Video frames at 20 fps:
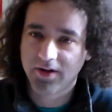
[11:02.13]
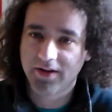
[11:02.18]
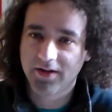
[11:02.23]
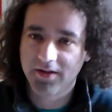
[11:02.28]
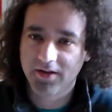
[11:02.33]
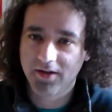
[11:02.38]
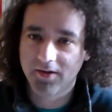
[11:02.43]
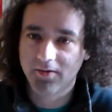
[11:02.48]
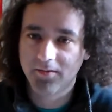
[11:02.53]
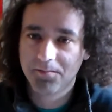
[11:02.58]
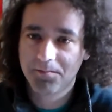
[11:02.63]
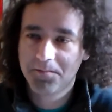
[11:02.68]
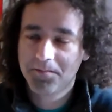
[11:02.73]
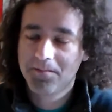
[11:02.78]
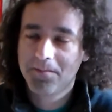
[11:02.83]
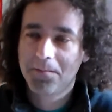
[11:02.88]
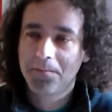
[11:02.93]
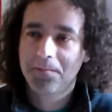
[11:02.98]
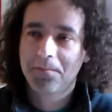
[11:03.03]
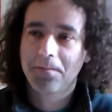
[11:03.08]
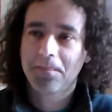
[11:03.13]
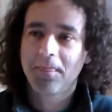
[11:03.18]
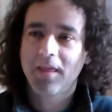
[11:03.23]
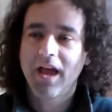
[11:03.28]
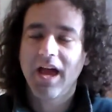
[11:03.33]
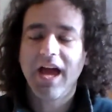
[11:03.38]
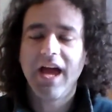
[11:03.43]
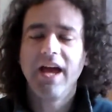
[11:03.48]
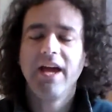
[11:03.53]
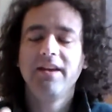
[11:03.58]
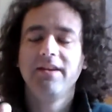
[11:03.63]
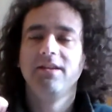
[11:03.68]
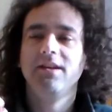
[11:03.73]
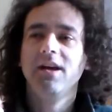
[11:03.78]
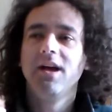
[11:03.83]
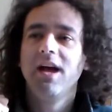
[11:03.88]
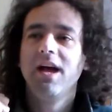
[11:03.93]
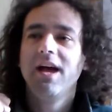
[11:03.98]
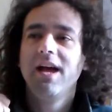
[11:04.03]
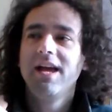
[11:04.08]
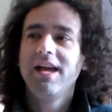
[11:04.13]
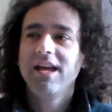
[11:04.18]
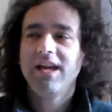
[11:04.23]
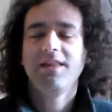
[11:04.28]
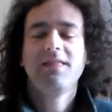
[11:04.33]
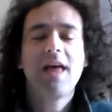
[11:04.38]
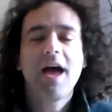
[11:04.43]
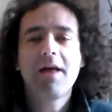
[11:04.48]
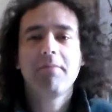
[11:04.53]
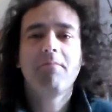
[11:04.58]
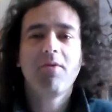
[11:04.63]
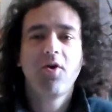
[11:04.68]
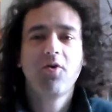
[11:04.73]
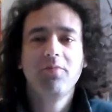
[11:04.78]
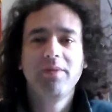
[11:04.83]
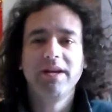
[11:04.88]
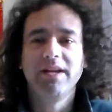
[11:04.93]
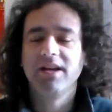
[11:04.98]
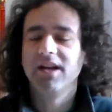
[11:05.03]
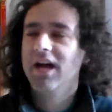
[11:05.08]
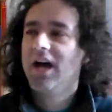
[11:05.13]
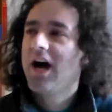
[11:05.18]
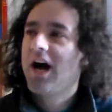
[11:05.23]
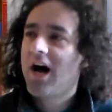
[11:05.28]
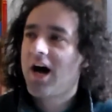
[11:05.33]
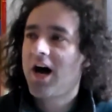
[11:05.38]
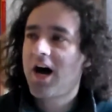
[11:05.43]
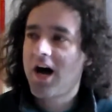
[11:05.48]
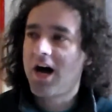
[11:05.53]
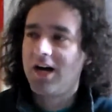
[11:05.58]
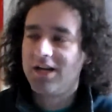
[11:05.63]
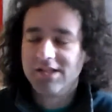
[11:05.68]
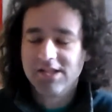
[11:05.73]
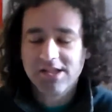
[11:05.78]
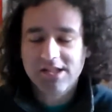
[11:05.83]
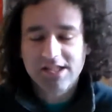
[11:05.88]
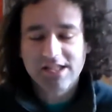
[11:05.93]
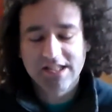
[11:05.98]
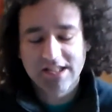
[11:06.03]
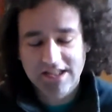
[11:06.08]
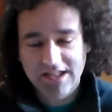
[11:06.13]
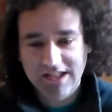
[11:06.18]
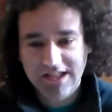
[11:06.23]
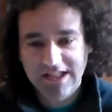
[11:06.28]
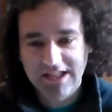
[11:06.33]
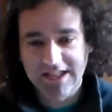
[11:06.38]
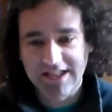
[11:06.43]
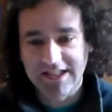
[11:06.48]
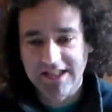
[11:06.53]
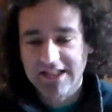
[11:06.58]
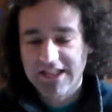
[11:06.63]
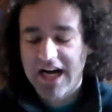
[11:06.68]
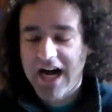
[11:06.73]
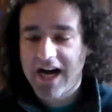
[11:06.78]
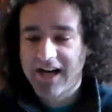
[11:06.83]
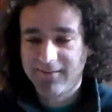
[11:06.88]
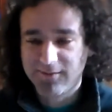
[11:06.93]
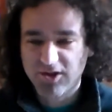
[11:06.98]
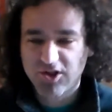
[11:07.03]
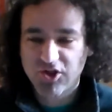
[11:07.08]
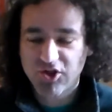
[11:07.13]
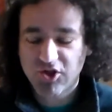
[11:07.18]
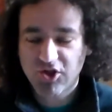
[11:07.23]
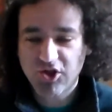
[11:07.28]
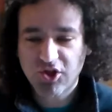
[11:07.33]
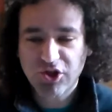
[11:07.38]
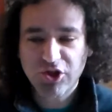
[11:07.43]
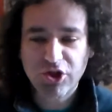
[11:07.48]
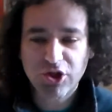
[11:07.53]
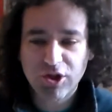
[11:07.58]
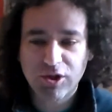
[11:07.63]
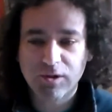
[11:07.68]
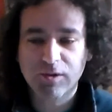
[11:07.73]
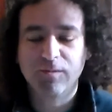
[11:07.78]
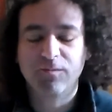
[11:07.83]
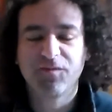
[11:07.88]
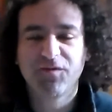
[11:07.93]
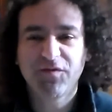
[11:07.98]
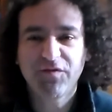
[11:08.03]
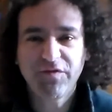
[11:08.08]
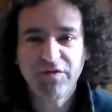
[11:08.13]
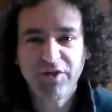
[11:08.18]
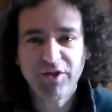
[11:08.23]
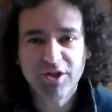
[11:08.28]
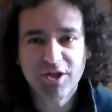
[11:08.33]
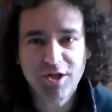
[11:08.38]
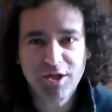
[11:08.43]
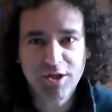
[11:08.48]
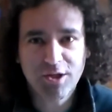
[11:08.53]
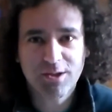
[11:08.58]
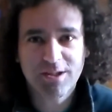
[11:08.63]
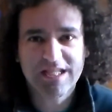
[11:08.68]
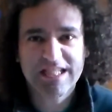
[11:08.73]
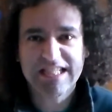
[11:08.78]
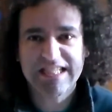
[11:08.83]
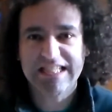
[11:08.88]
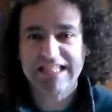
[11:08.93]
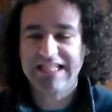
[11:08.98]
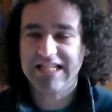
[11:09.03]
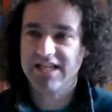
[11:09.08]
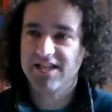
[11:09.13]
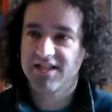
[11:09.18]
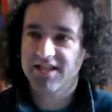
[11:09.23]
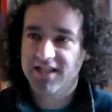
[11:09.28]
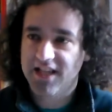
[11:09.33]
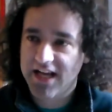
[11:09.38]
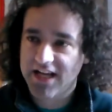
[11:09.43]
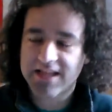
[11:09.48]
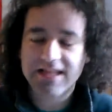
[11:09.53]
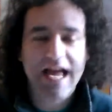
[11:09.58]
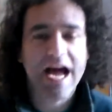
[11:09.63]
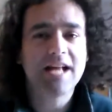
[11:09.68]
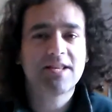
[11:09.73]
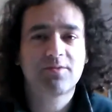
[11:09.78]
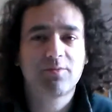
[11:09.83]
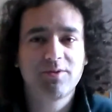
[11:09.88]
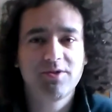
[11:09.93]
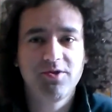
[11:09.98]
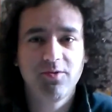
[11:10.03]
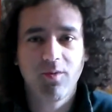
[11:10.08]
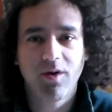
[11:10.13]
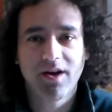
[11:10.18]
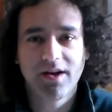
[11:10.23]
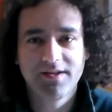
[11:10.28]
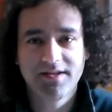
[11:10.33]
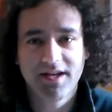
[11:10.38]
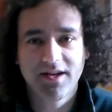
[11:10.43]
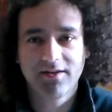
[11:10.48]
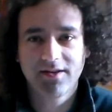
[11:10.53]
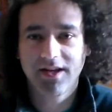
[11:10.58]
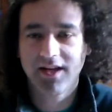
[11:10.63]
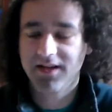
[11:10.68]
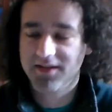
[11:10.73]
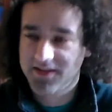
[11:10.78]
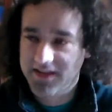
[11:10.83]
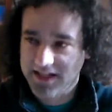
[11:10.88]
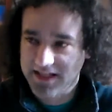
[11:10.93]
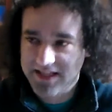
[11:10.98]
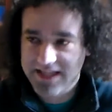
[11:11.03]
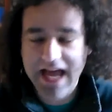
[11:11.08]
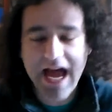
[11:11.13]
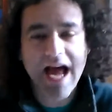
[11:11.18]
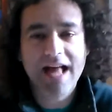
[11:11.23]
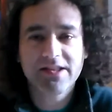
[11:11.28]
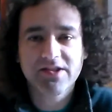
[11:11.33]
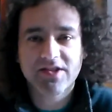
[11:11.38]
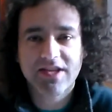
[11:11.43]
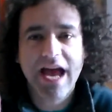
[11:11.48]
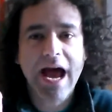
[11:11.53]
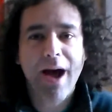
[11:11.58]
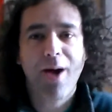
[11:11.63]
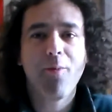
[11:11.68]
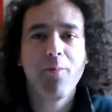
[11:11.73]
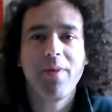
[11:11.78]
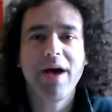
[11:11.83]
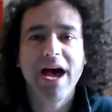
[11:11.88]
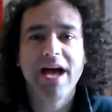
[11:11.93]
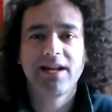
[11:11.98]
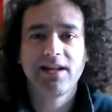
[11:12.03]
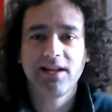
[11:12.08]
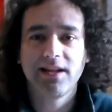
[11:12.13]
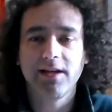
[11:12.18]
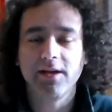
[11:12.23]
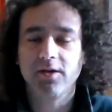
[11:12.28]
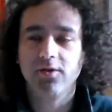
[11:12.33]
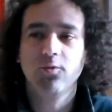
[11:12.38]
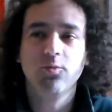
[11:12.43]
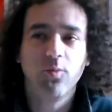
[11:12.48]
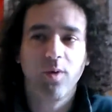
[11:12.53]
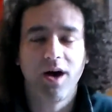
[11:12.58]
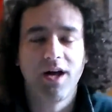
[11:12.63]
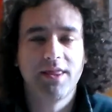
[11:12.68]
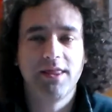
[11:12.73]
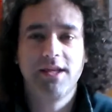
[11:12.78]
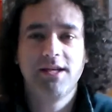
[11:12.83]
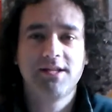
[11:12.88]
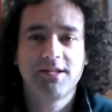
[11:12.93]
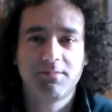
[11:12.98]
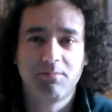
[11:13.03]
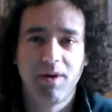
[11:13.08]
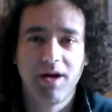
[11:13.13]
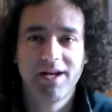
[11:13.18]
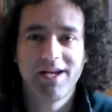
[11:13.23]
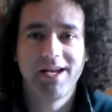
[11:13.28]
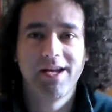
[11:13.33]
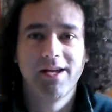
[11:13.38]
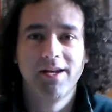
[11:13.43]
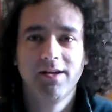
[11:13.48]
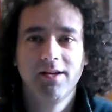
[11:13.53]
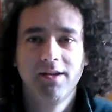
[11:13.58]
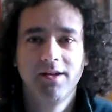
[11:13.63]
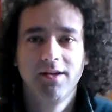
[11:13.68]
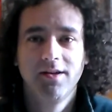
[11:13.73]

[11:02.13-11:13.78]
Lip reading: look at you. And in that moment, I was so furious. Like, that's what you want to tell kids. Like, that's how badly you want this money.